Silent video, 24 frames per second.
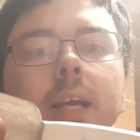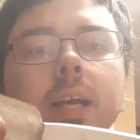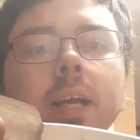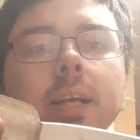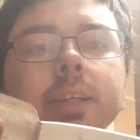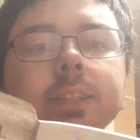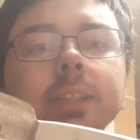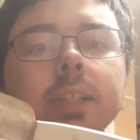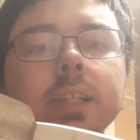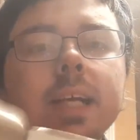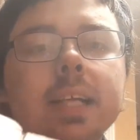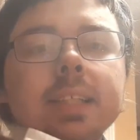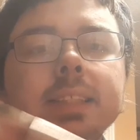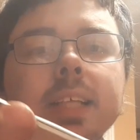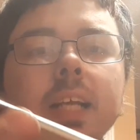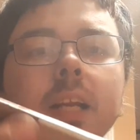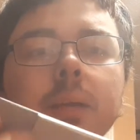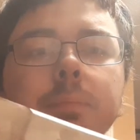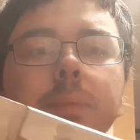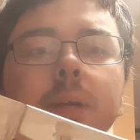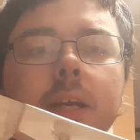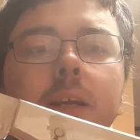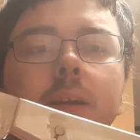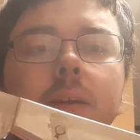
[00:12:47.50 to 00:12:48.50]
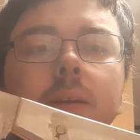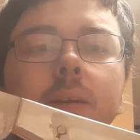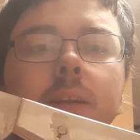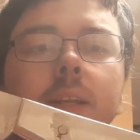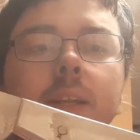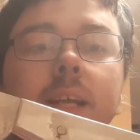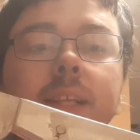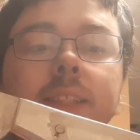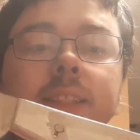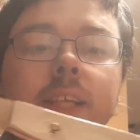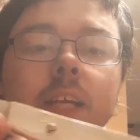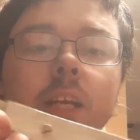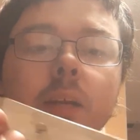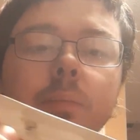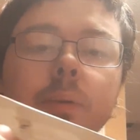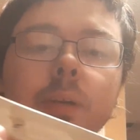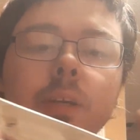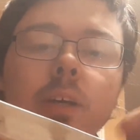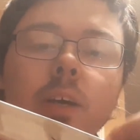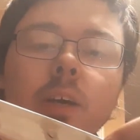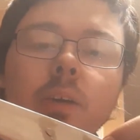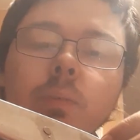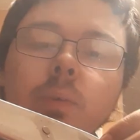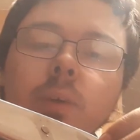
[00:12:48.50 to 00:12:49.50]
So that's gonna be
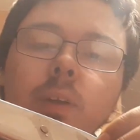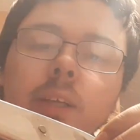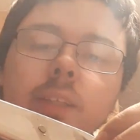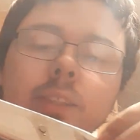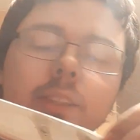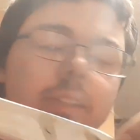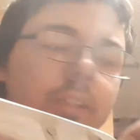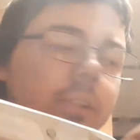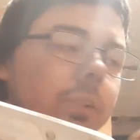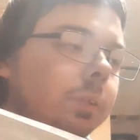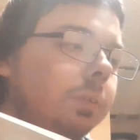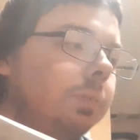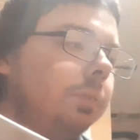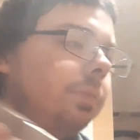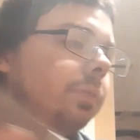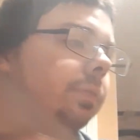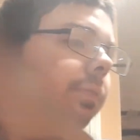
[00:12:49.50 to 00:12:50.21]
done really soon.